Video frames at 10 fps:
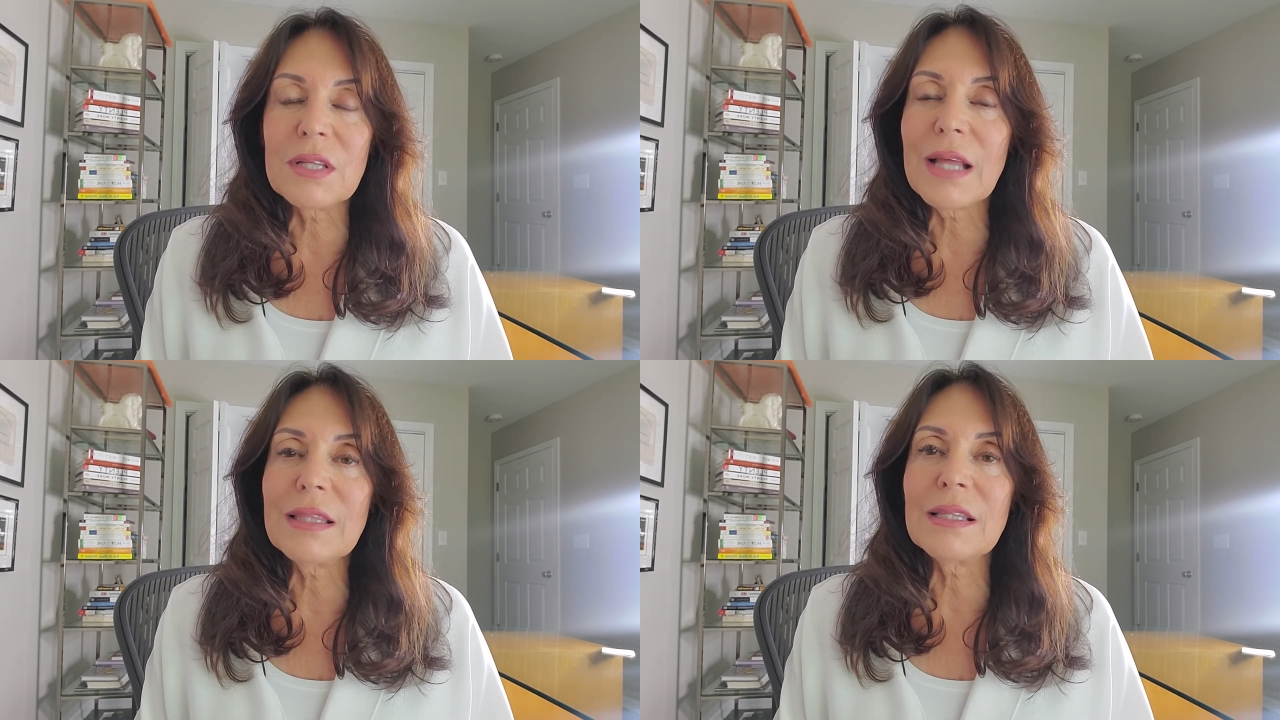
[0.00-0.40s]

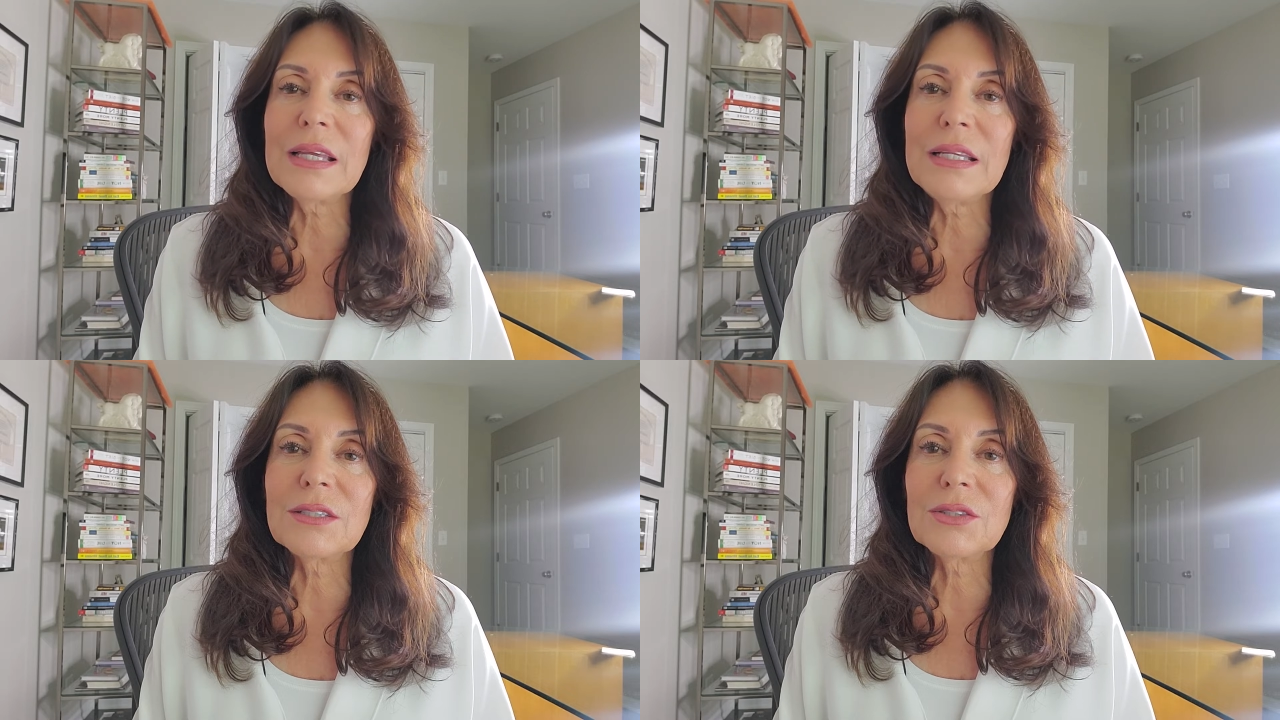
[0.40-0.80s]
not the
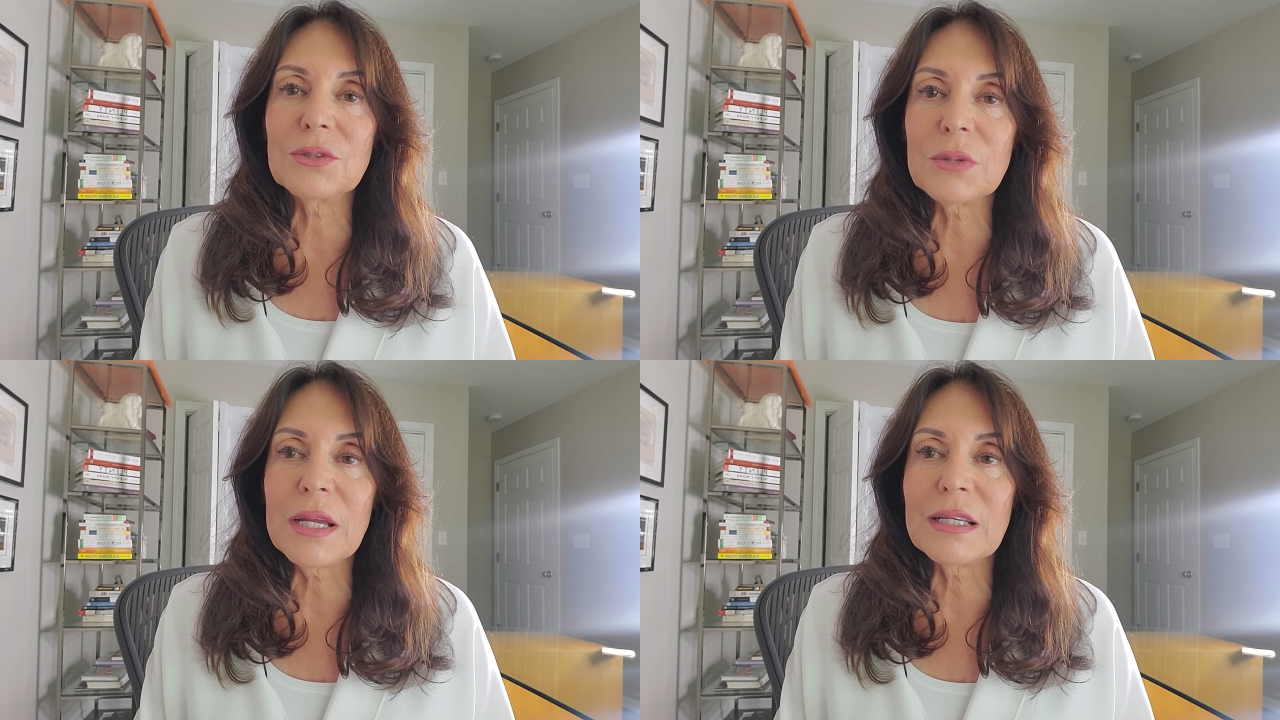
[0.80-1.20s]
latest
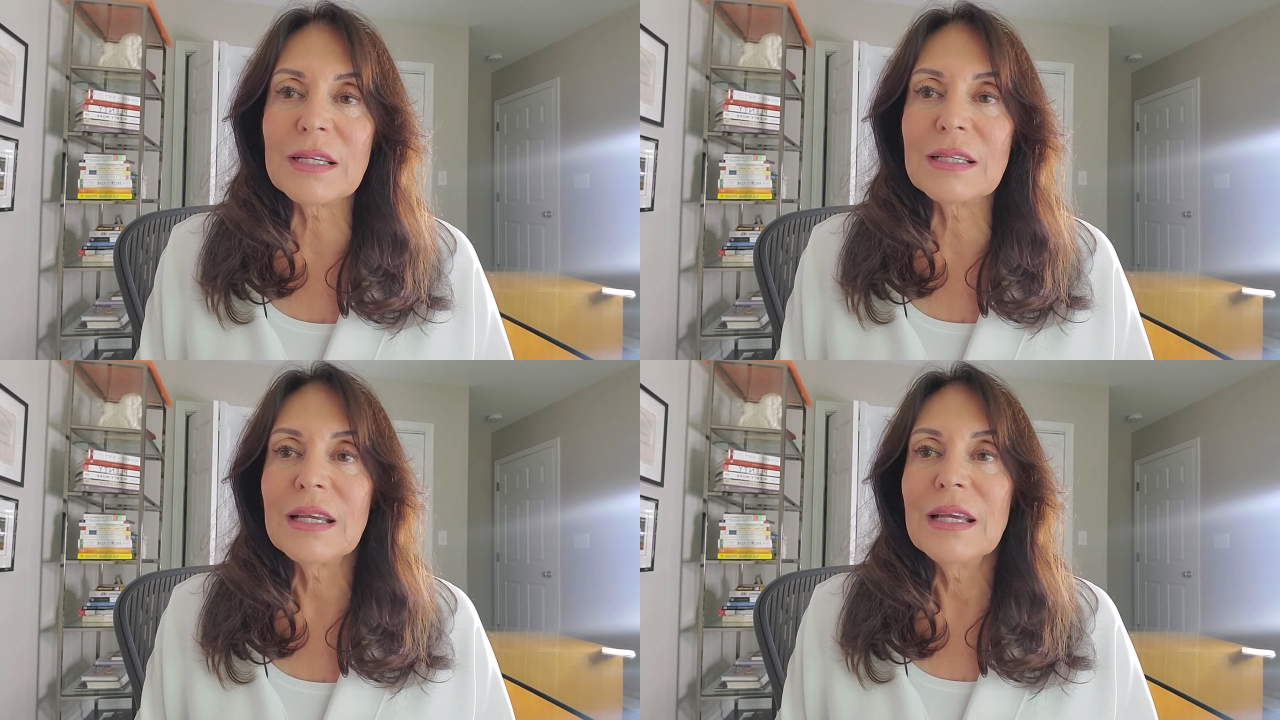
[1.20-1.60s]

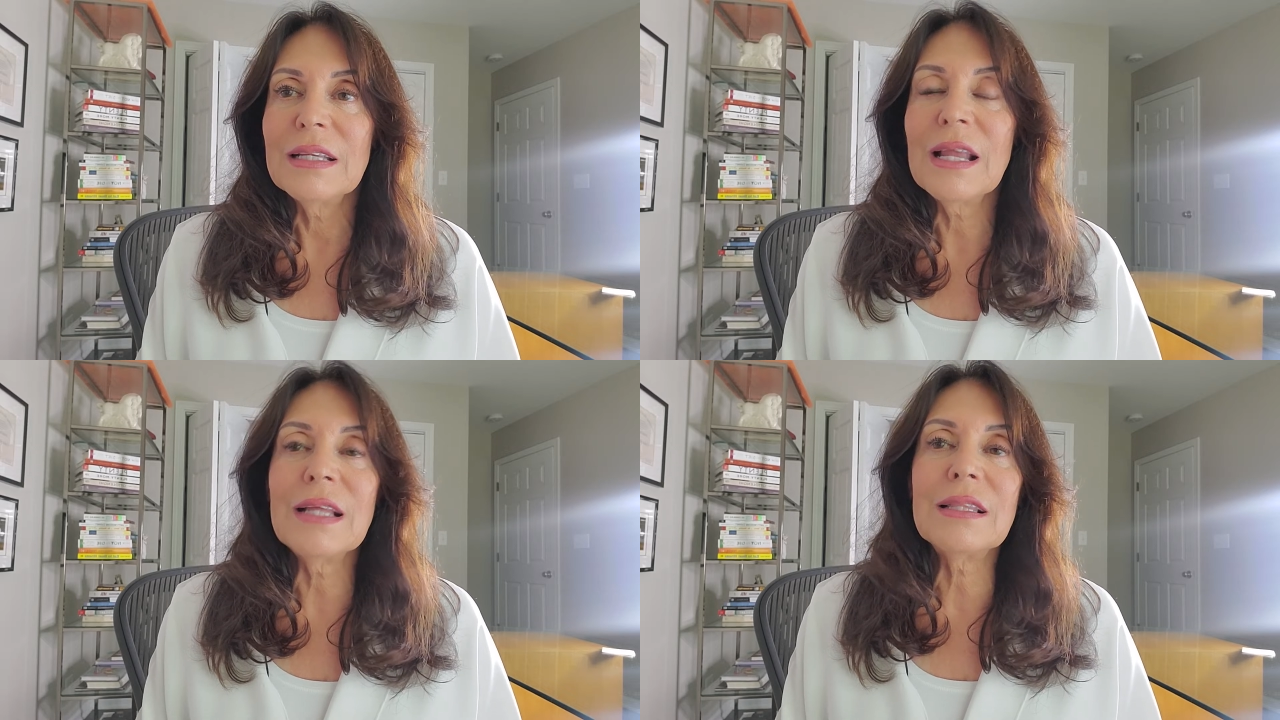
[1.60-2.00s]
trend,
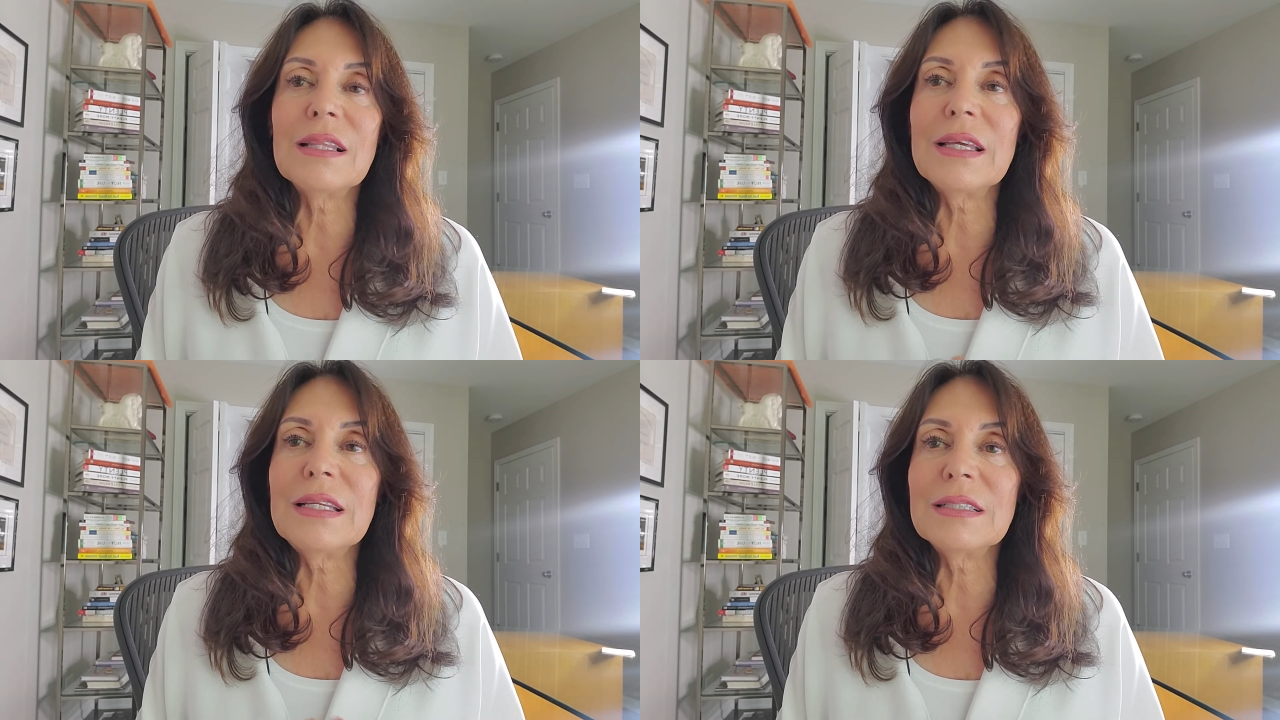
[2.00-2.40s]
not the
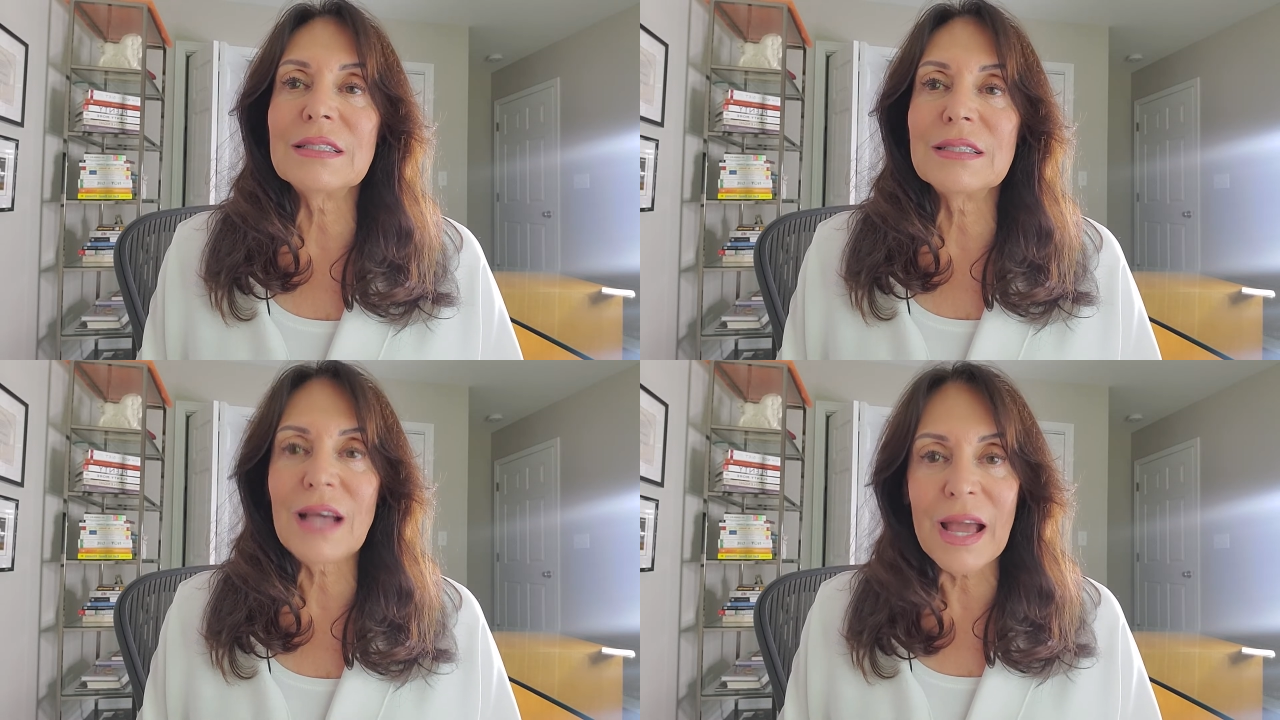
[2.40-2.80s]

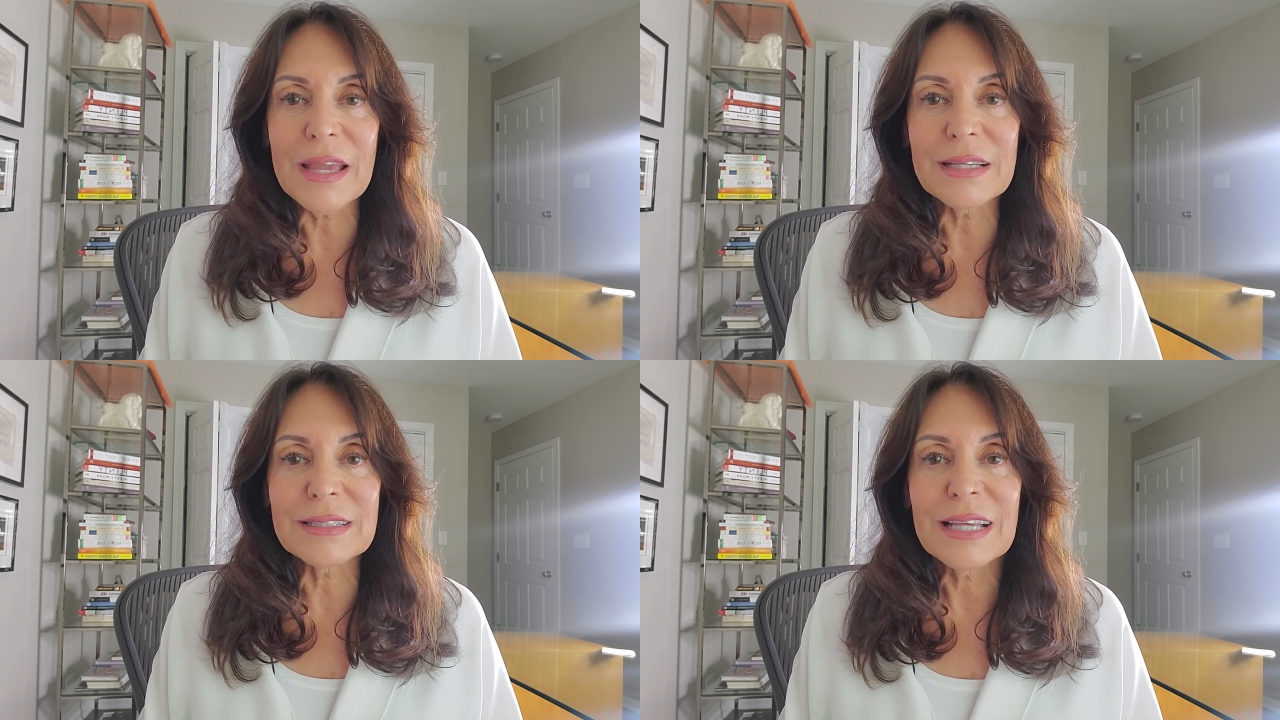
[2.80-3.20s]
latest
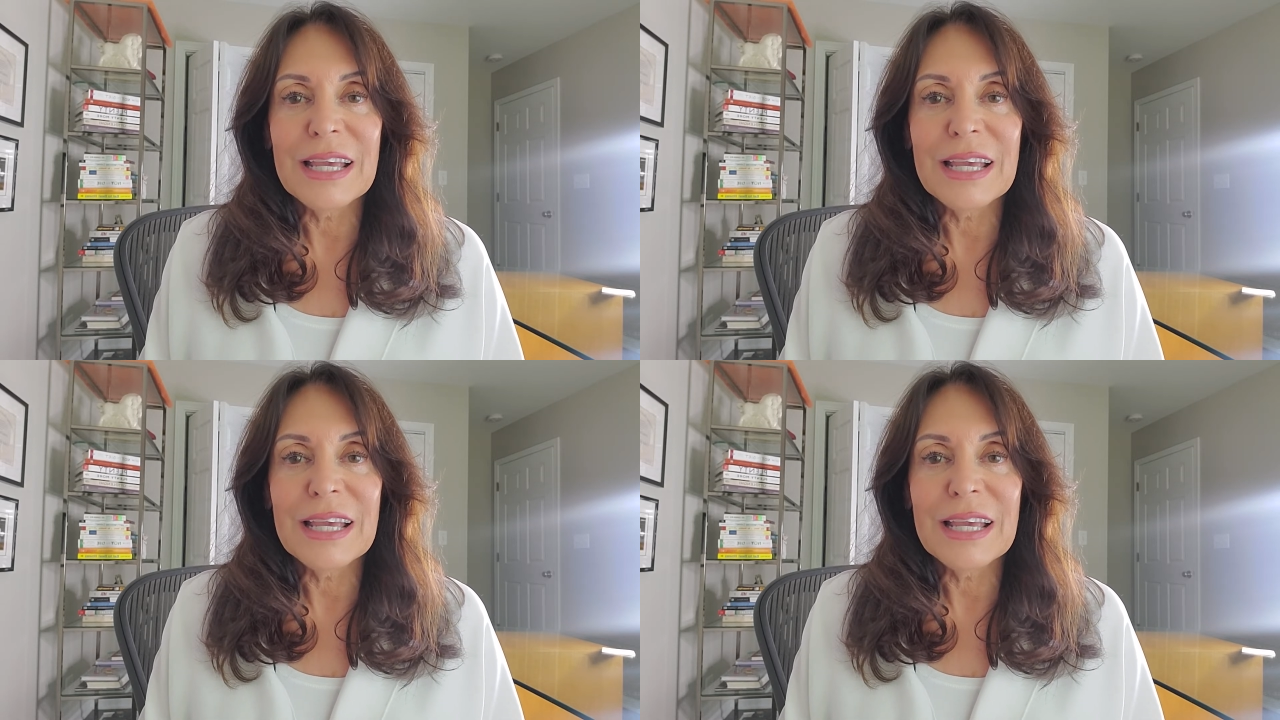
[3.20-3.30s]
diet.